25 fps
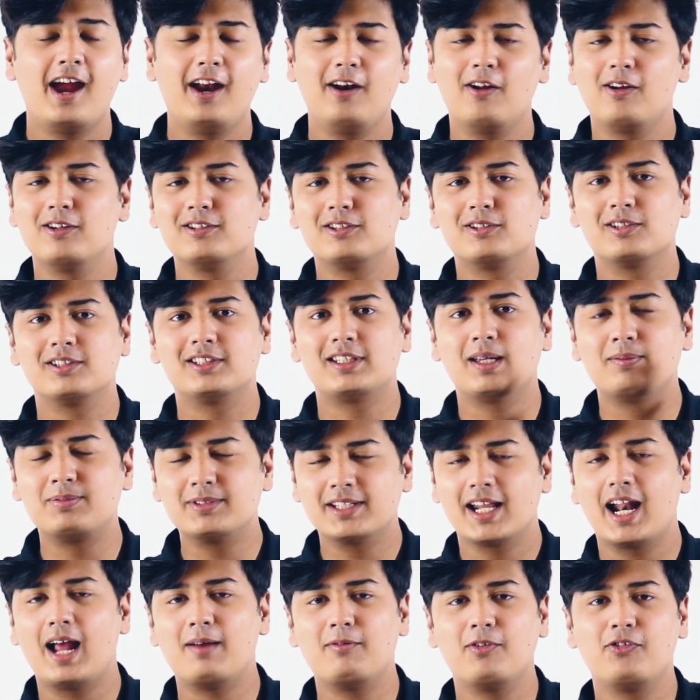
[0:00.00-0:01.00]
And also
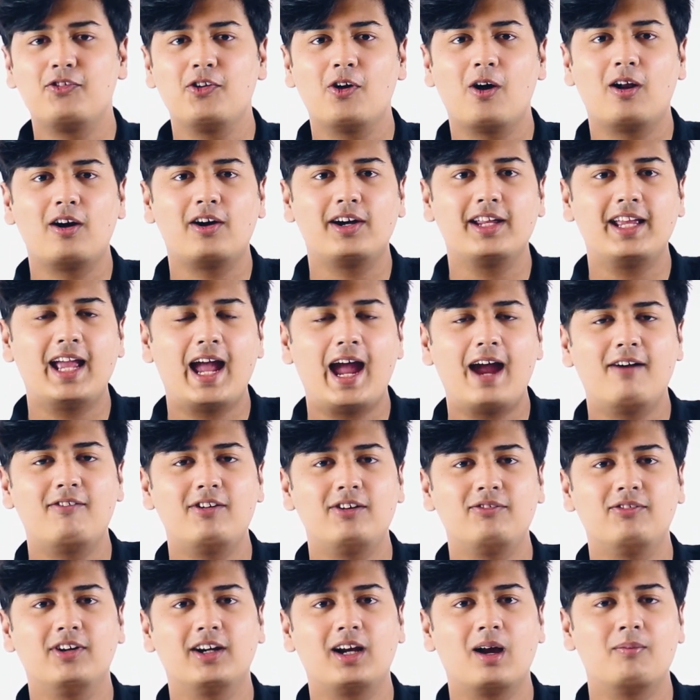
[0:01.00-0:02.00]
subscribe if you already
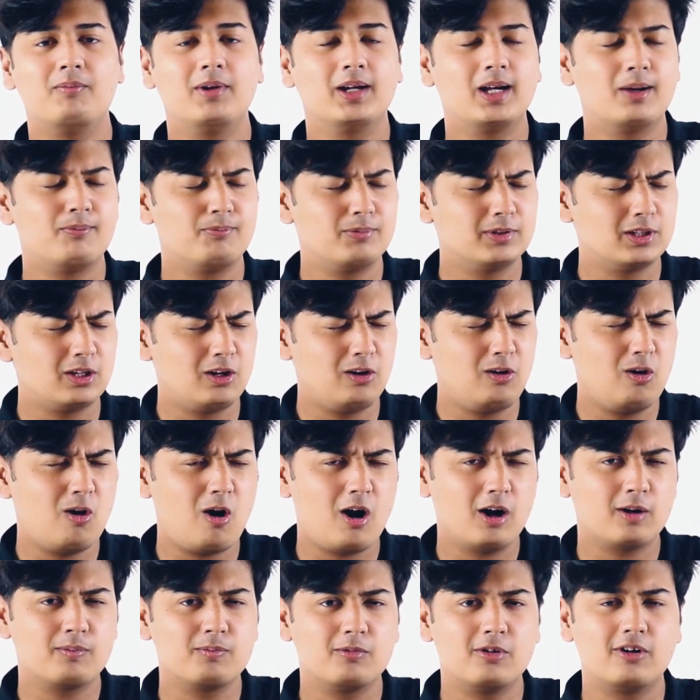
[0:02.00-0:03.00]
haven't. We're coming up with a
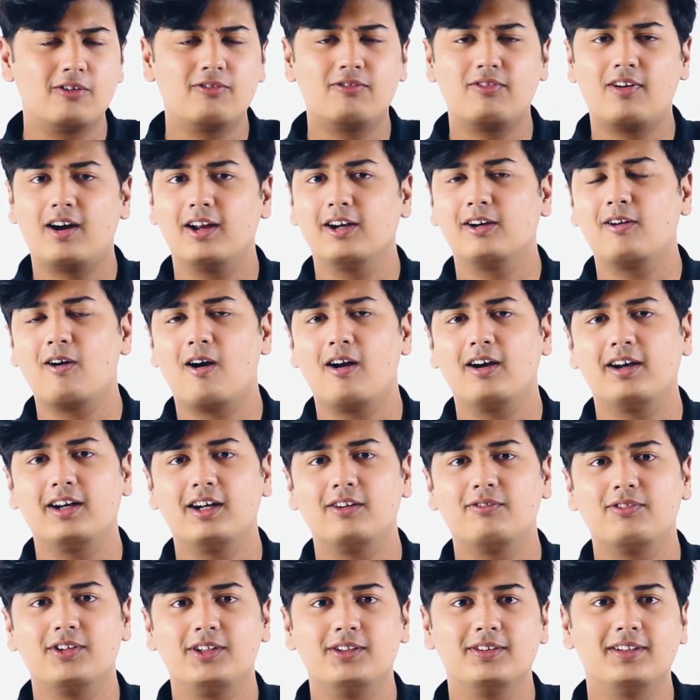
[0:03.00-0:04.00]
lot more fun
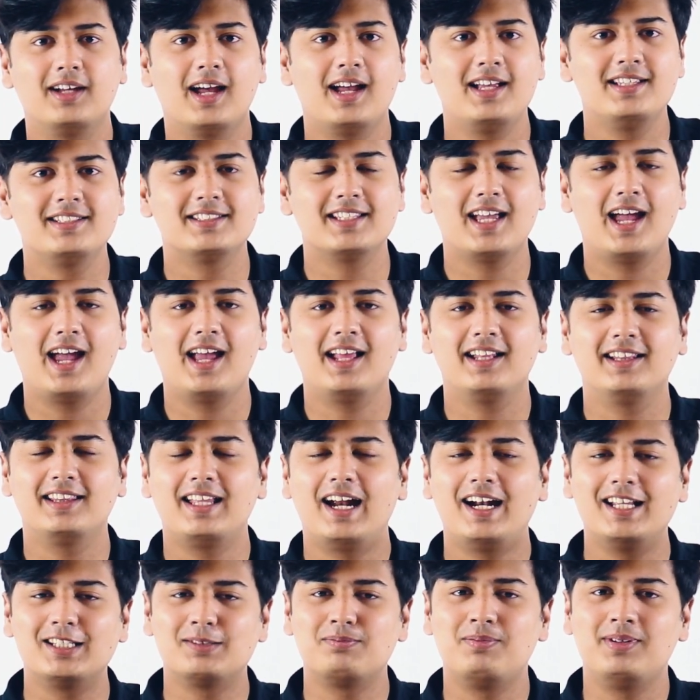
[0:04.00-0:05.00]
content for you guys. And
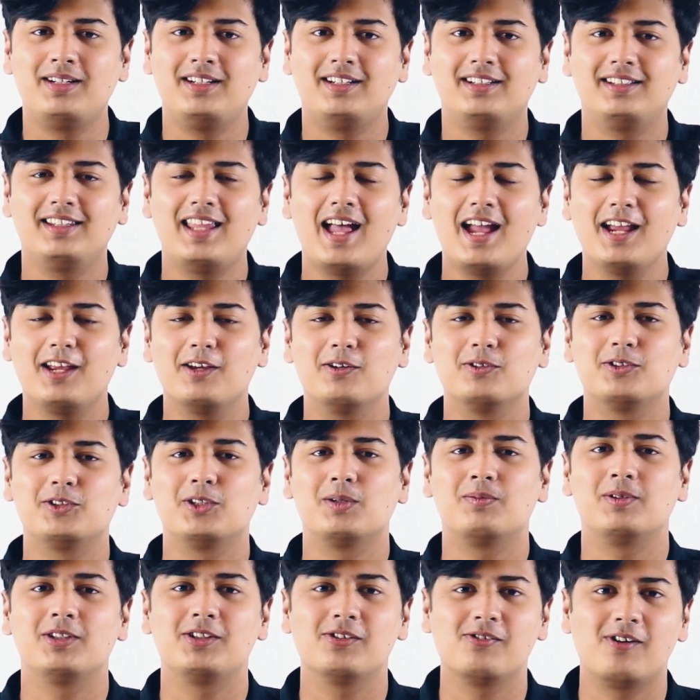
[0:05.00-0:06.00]
that has been it. Thank you
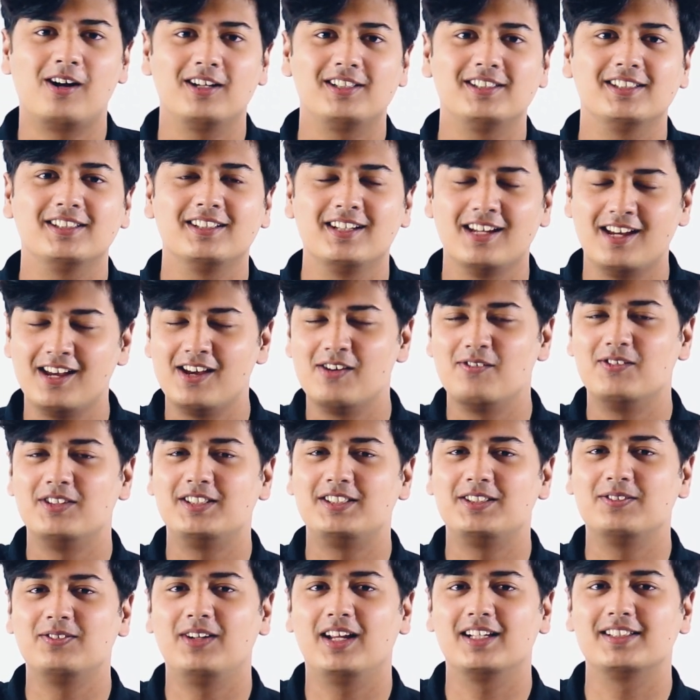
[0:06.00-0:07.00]
so much for watching.
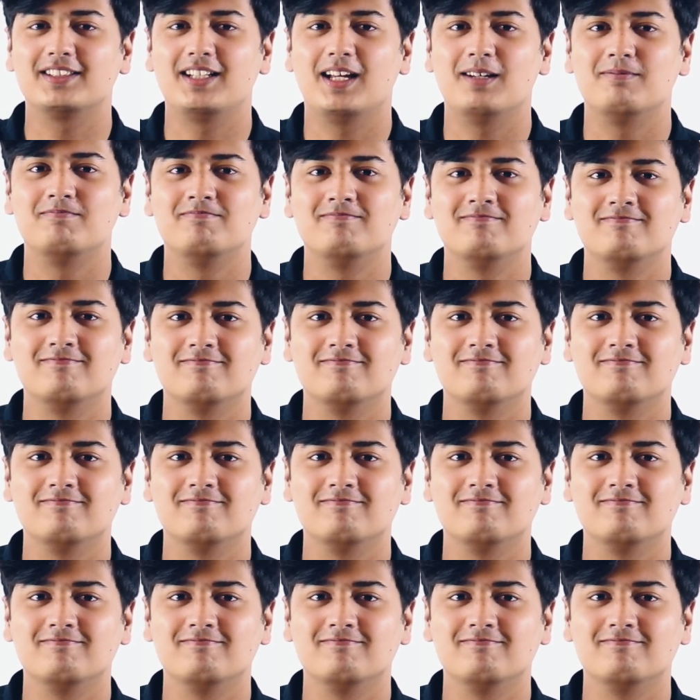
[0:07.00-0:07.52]
We'll see you next time.